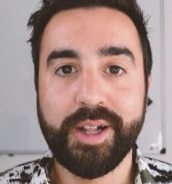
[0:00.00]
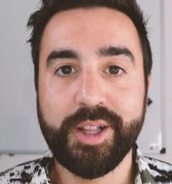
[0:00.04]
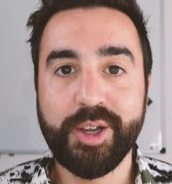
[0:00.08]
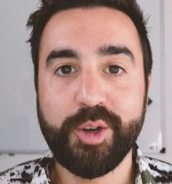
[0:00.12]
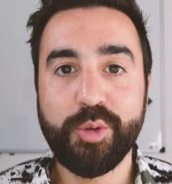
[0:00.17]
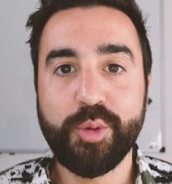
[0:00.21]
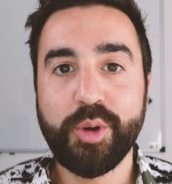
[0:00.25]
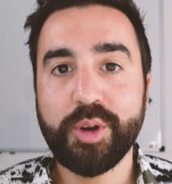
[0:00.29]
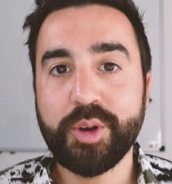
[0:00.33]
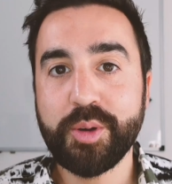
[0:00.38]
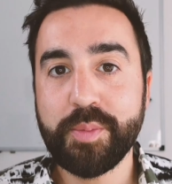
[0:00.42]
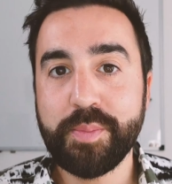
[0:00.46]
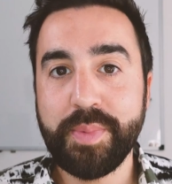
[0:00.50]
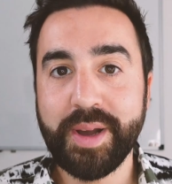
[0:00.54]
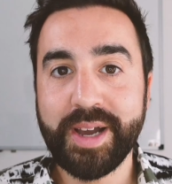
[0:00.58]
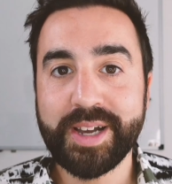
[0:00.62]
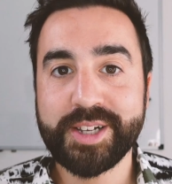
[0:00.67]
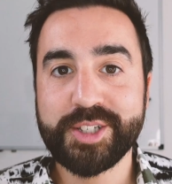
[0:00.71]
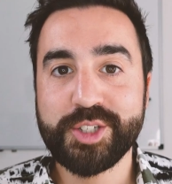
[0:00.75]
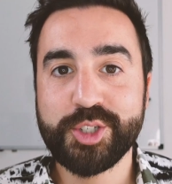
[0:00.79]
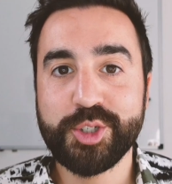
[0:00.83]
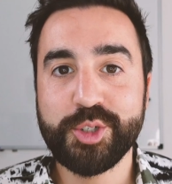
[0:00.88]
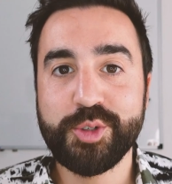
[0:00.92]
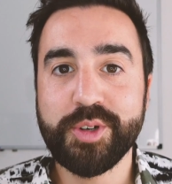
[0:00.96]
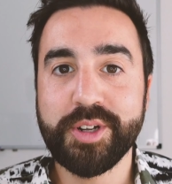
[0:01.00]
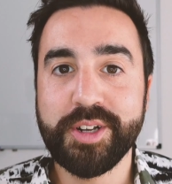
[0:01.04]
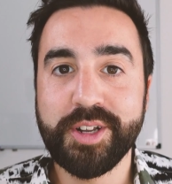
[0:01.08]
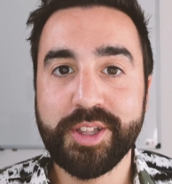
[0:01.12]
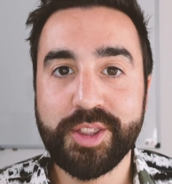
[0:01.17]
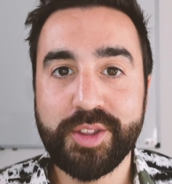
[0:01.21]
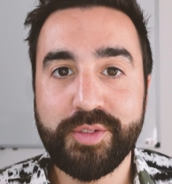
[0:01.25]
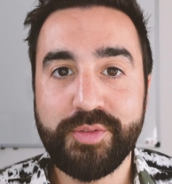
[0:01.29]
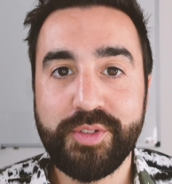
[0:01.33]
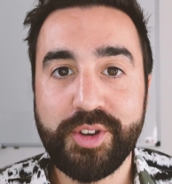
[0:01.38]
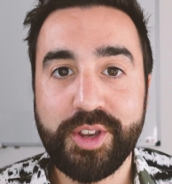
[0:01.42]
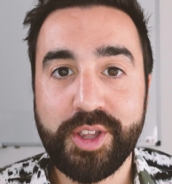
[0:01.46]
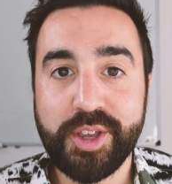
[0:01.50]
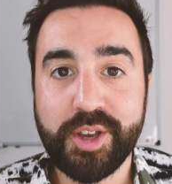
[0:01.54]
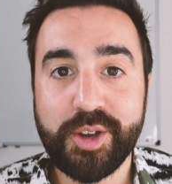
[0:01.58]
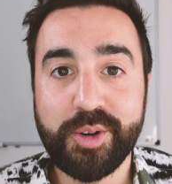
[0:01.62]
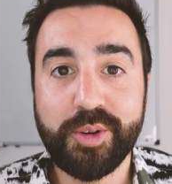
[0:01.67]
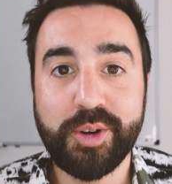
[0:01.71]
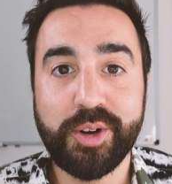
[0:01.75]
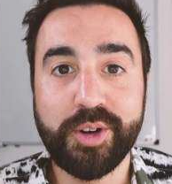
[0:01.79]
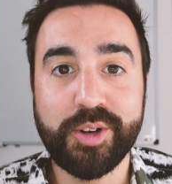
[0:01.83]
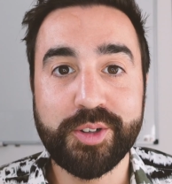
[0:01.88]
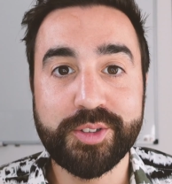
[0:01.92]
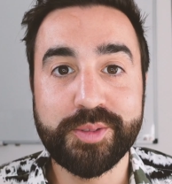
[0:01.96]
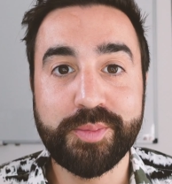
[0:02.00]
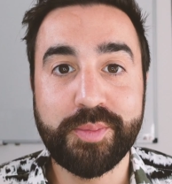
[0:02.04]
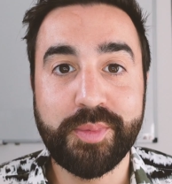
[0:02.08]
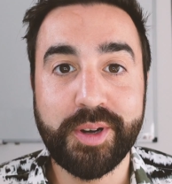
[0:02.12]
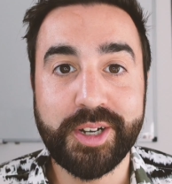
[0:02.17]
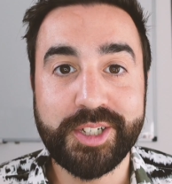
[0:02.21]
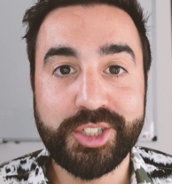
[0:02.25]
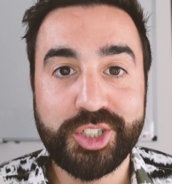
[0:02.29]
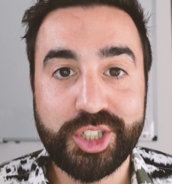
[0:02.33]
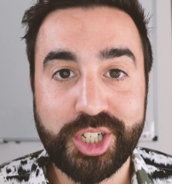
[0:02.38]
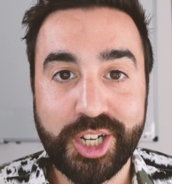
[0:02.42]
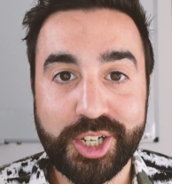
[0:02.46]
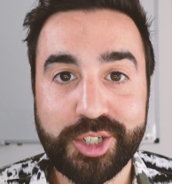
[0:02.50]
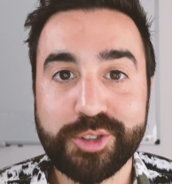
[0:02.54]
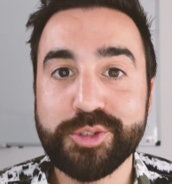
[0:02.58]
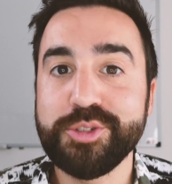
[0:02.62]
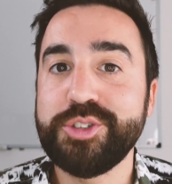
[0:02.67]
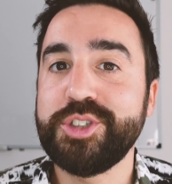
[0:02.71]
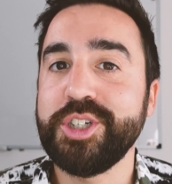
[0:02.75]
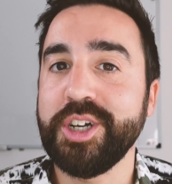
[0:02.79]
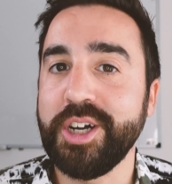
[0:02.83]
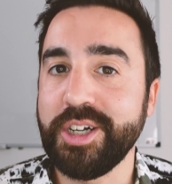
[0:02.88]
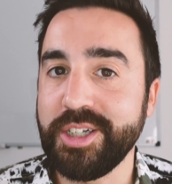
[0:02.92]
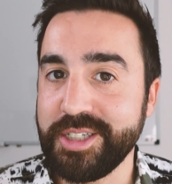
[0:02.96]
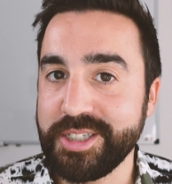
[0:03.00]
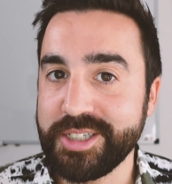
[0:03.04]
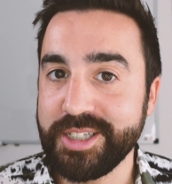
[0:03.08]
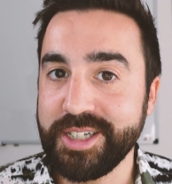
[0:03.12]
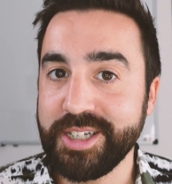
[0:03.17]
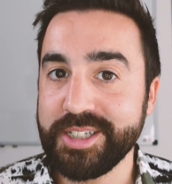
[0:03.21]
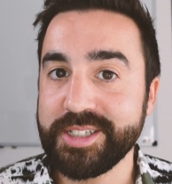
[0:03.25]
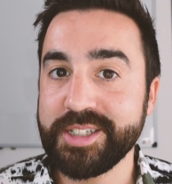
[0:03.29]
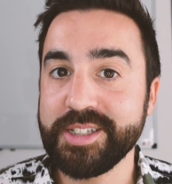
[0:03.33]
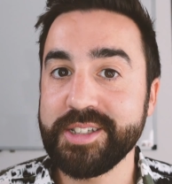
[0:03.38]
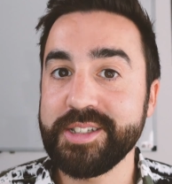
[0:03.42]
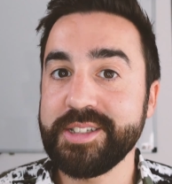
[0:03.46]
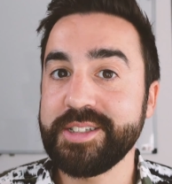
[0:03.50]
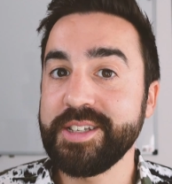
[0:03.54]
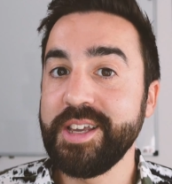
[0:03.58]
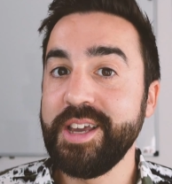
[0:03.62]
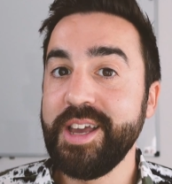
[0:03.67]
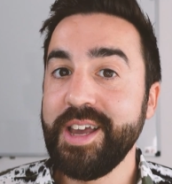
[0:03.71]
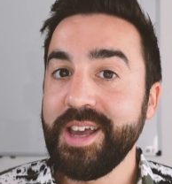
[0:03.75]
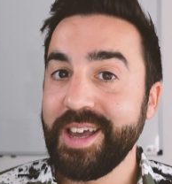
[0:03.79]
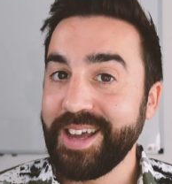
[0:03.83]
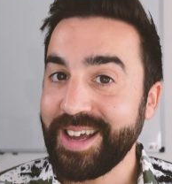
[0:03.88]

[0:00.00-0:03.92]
Hello, welcome back to another video on my channel, Charlie's Lessons.